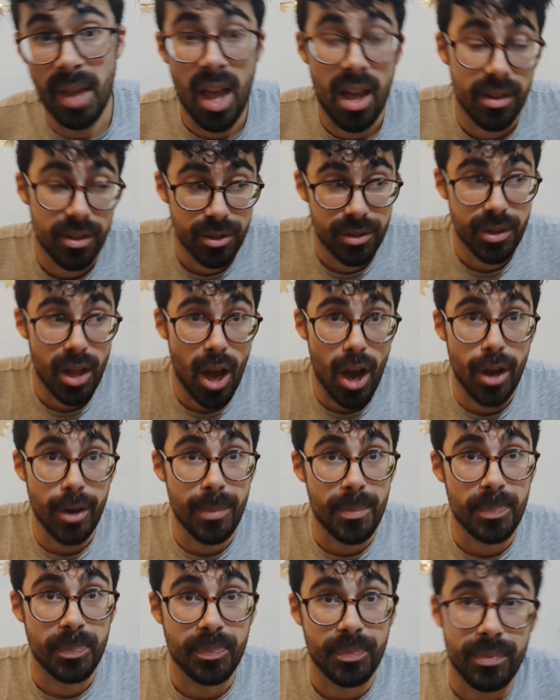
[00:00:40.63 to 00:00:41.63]
so
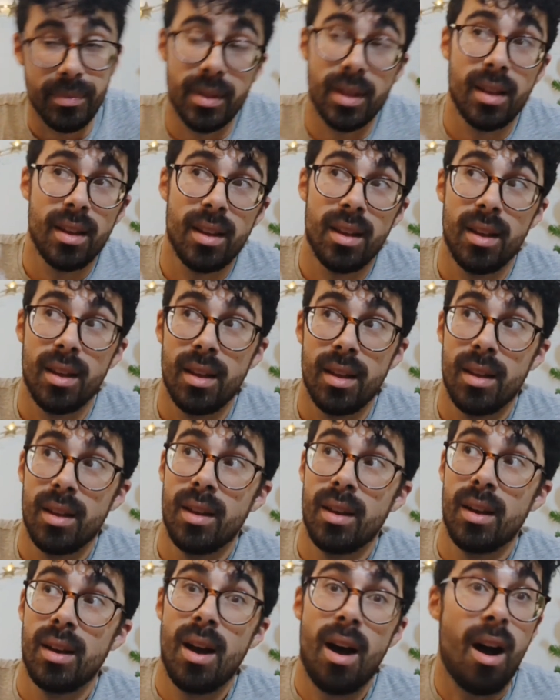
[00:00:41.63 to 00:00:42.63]

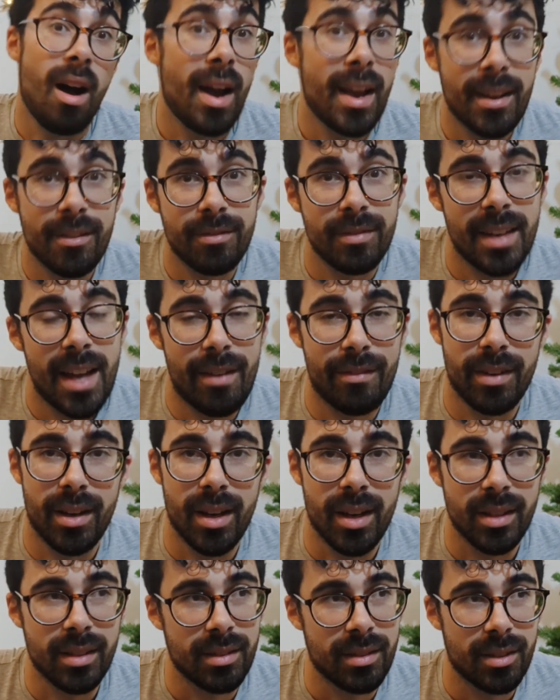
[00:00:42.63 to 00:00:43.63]
I have
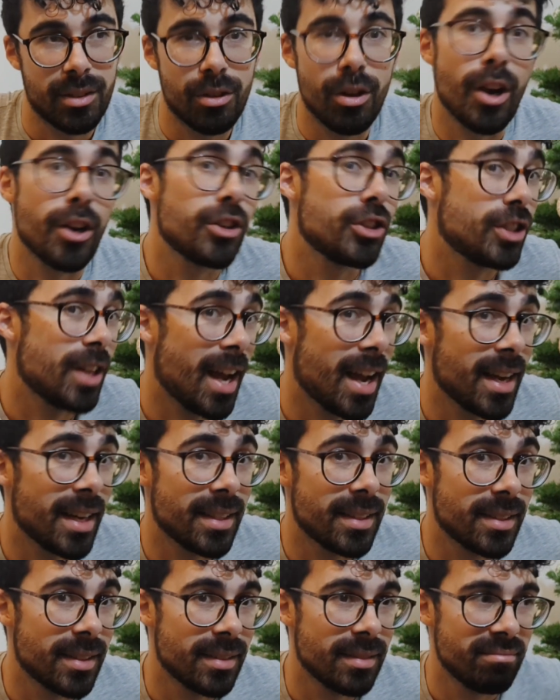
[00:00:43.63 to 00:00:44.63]
never
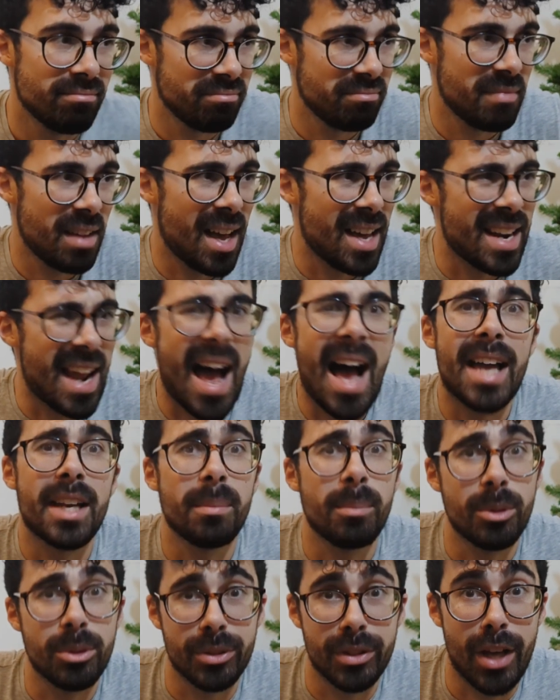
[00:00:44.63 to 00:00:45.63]
crocheted an
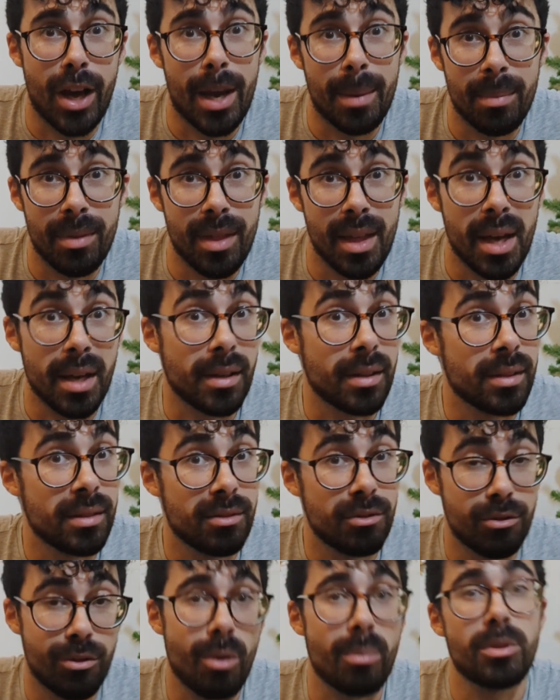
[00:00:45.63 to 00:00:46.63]
animal type thing
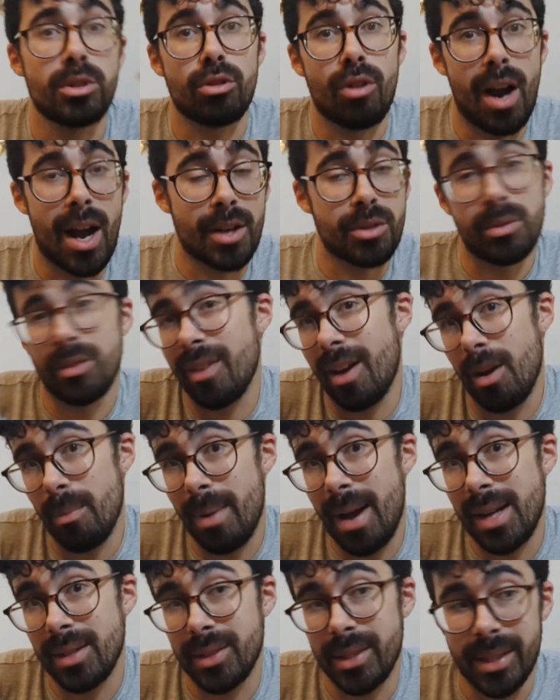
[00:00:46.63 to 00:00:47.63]
from scratch without
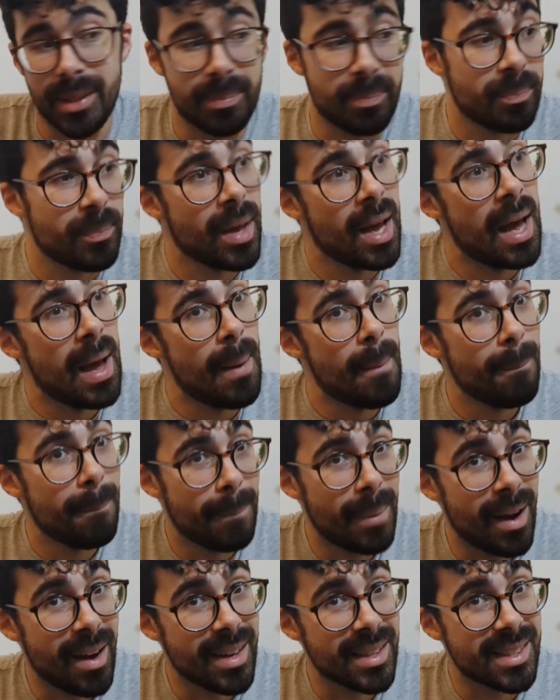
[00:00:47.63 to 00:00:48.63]
pattern,
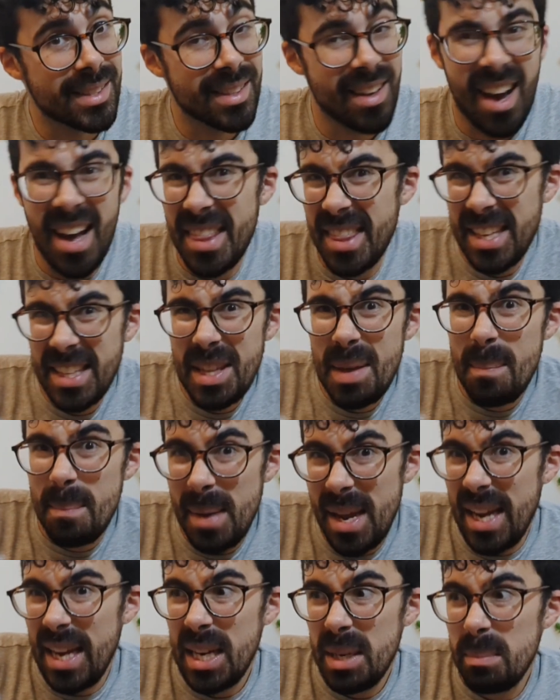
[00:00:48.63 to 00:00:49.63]
but I think the
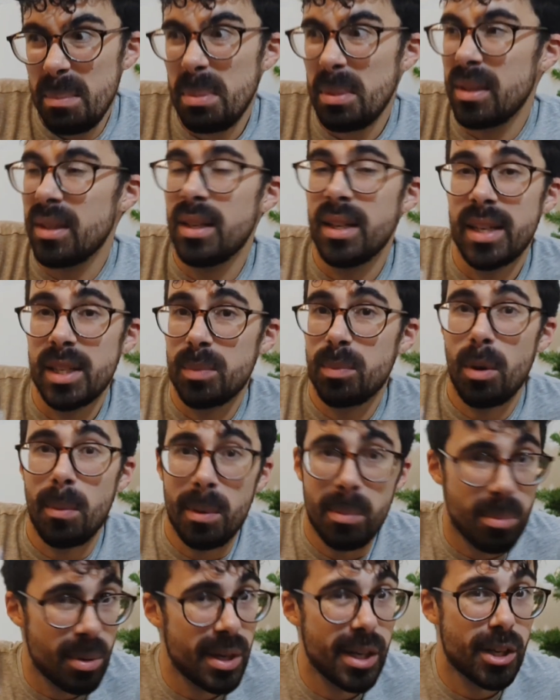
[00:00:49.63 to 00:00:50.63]
Meep is probably a
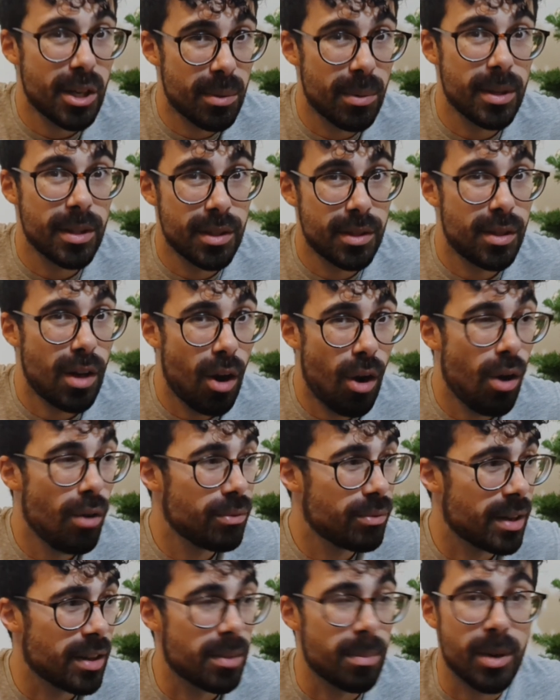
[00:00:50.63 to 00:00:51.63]
pretty good one to start
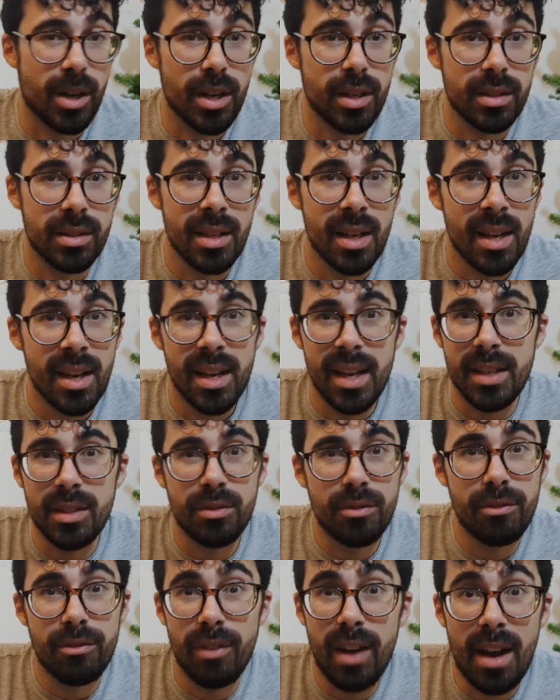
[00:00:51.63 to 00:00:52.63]
off with because he's
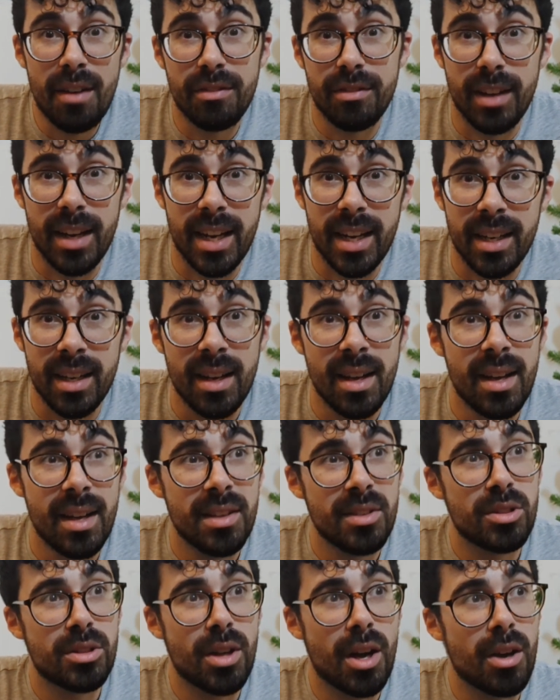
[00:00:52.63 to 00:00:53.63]
fluffy,
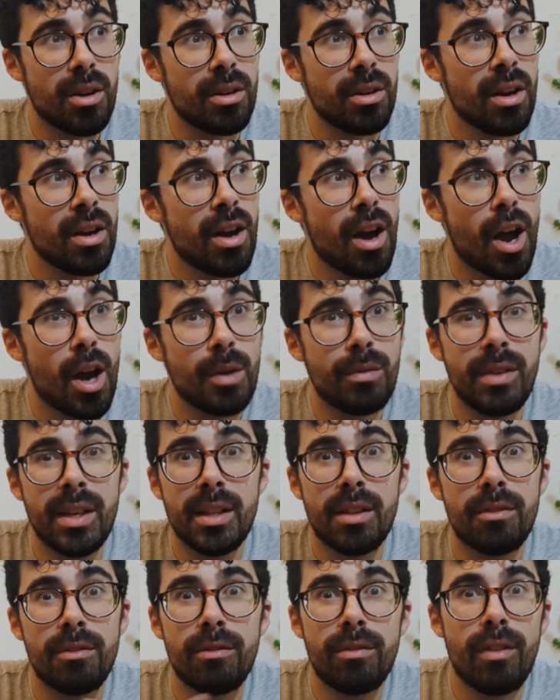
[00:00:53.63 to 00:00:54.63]
so hopefully
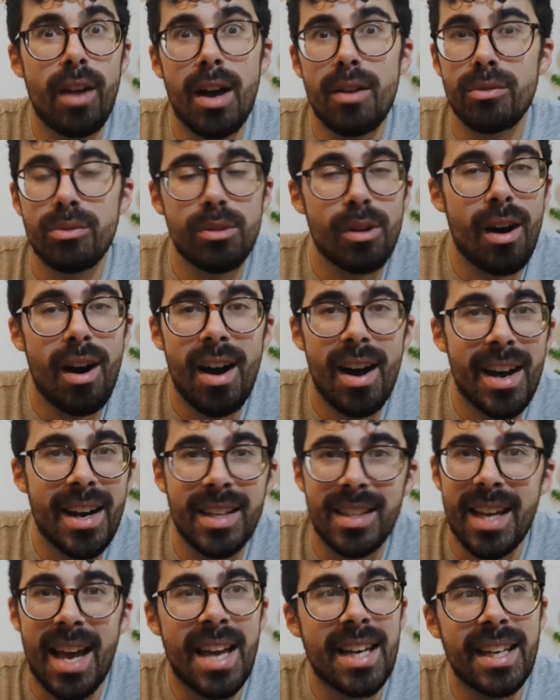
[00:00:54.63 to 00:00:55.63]
the fluff will
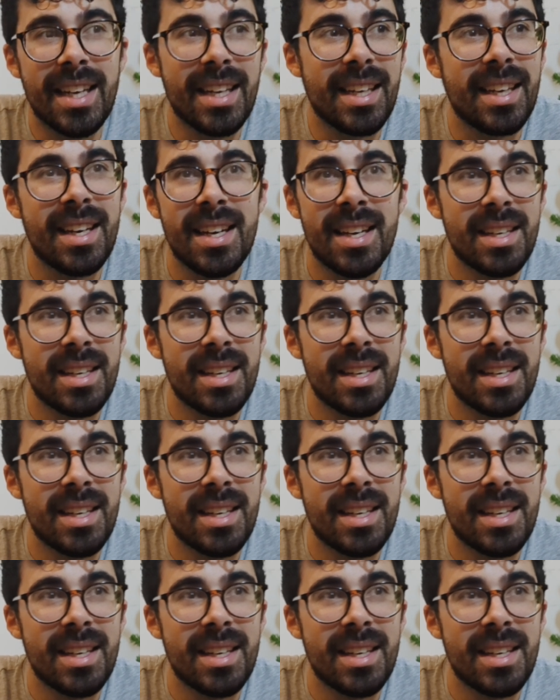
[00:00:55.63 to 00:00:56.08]
hide any